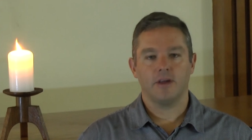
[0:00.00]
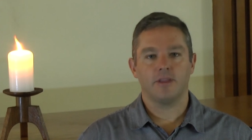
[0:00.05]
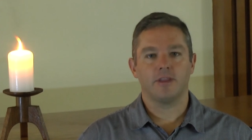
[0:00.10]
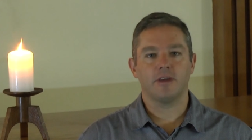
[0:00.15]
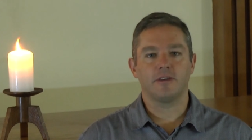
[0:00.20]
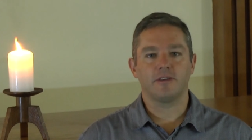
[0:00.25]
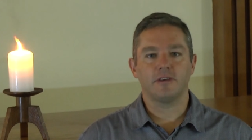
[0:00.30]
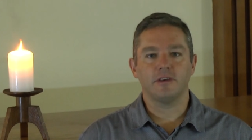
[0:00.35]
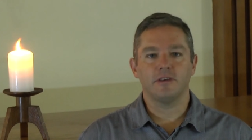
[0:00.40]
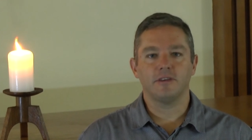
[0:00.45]

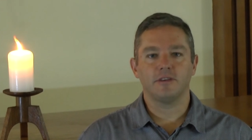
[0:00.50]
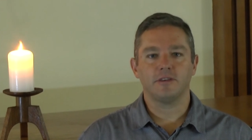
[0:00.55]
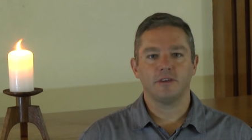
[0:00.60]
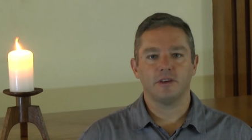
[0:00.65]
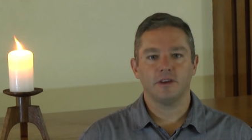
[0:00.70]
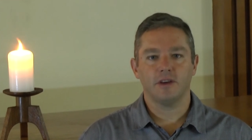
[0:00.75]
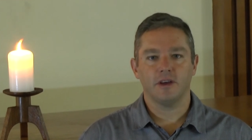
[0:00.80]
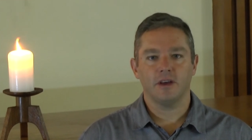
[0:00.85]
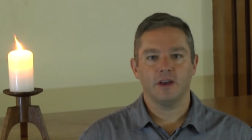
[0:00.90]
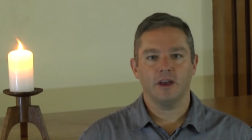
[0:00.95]
This is,
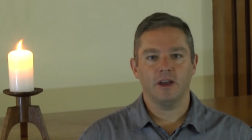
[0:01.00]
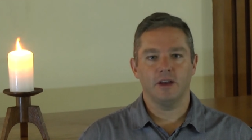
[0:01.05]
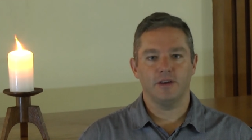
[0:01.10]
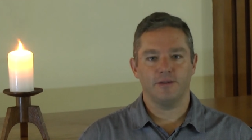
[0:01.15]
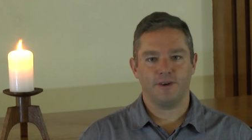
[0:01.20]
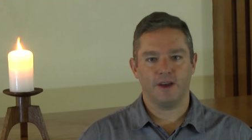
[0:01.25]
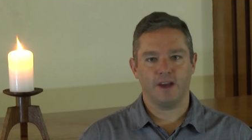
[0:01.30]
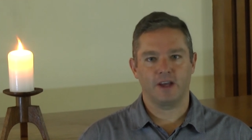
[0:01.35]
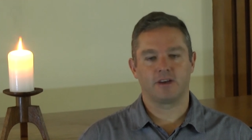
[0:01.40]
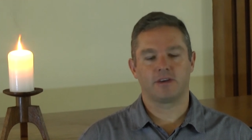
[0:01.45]
in
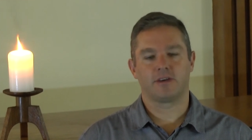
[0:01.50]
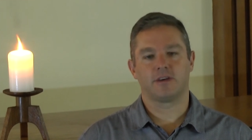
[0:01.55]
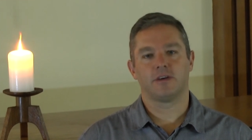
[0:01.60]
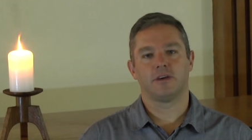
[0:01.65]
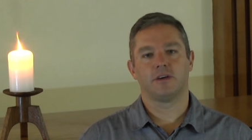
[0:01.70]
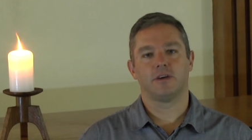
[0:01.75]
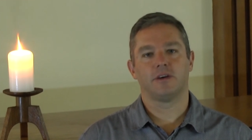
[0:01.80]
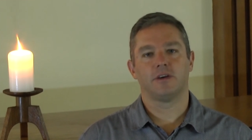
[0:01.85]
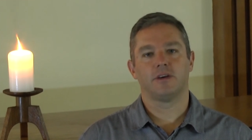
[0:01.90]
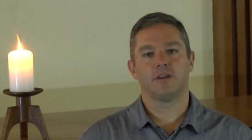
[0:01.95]
effect,
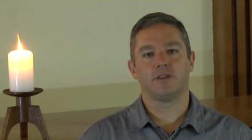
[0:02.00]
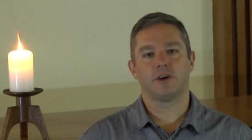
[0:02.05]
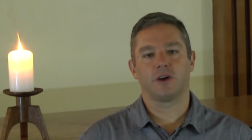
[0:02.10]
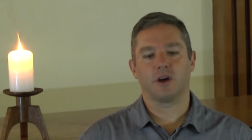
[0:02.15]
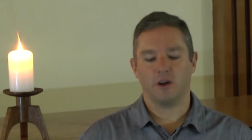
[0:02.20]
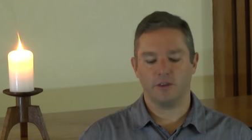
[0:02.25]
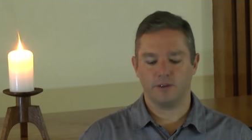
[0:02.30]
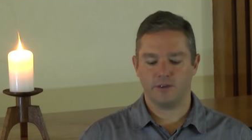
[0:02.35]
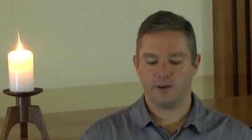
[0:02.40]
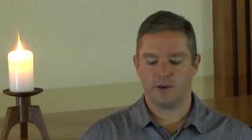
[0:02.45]
the
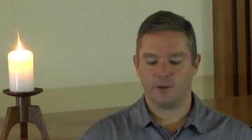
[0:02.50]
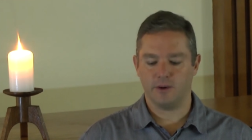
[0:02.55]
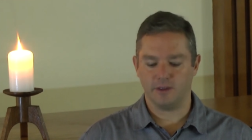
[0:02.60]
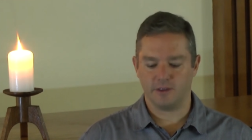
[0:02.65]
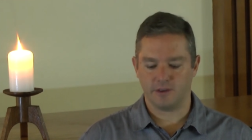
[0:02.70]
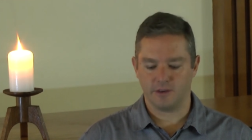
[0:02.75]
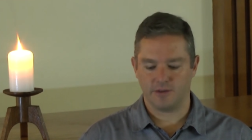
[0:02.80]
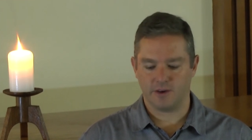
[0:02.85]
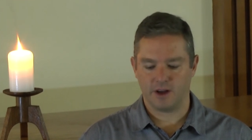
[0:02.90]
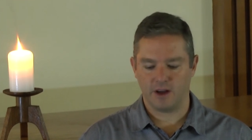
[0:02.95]

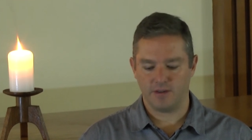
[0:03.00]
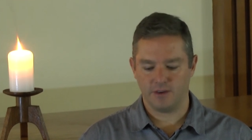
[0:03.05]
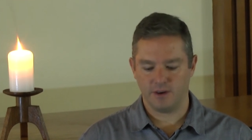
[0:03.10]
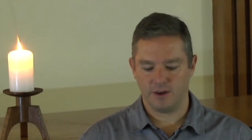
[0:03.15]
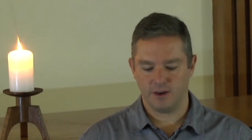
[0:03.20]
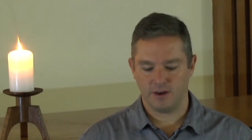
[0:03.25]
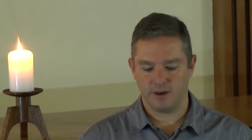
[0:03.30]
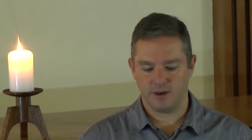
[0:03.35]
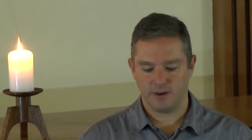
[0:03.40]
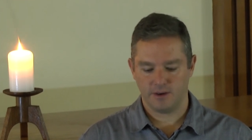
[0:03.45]
consequence of
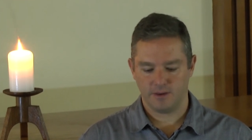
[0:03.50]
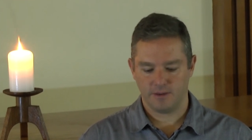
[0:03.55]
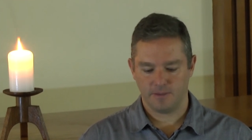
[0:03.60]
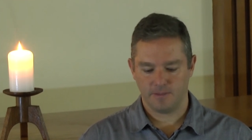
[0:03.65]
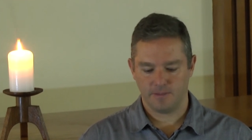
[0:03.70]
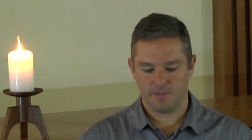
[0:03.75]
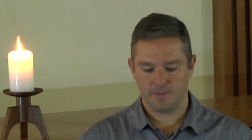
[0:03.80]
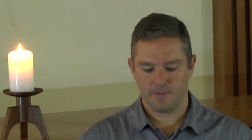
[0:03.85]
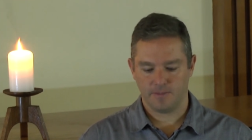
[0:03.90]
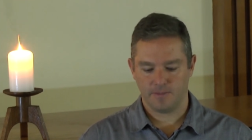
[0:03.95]
covenant.
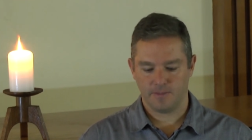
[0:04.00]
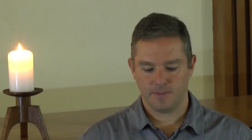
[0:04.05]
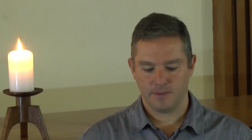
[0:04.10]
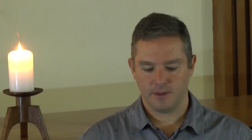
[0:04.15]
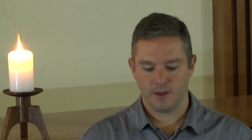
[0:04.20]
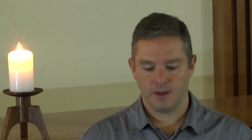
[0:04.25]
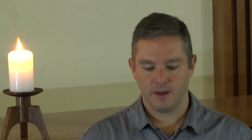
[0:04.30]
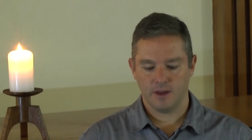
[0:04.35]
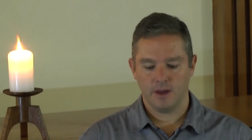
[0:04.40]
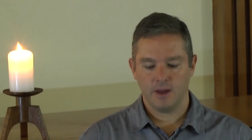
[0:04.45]

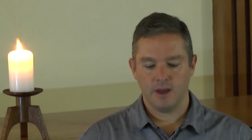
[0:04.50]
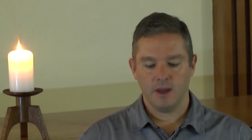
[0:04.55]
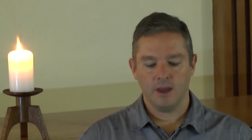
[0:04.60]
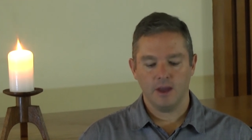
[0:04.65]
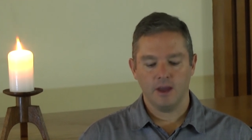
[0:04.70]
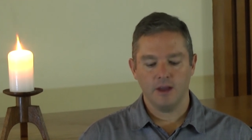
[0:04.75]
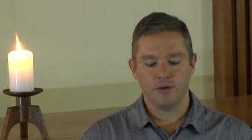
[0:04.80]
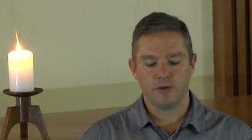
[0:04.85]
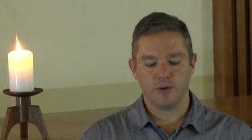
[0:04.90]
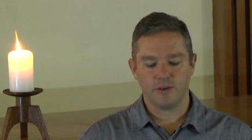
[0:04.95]

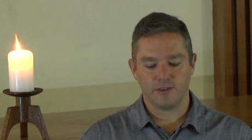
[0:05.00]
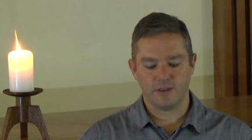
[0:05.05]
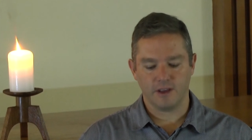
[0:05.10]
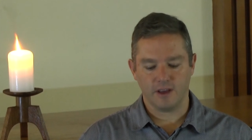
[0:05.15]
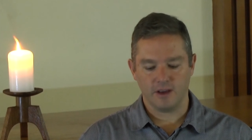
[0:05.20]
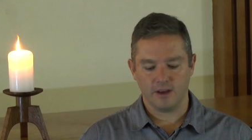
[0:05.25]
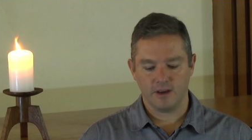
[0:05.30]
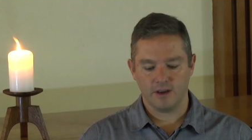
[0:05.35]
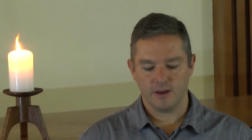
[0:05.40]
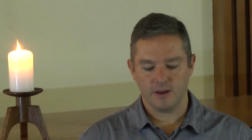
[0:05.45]

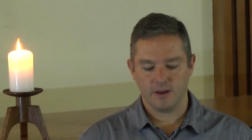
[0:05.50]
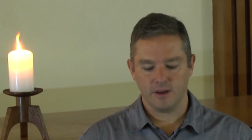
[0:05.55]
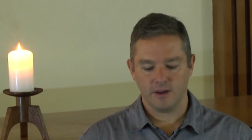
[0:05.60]
Interesting,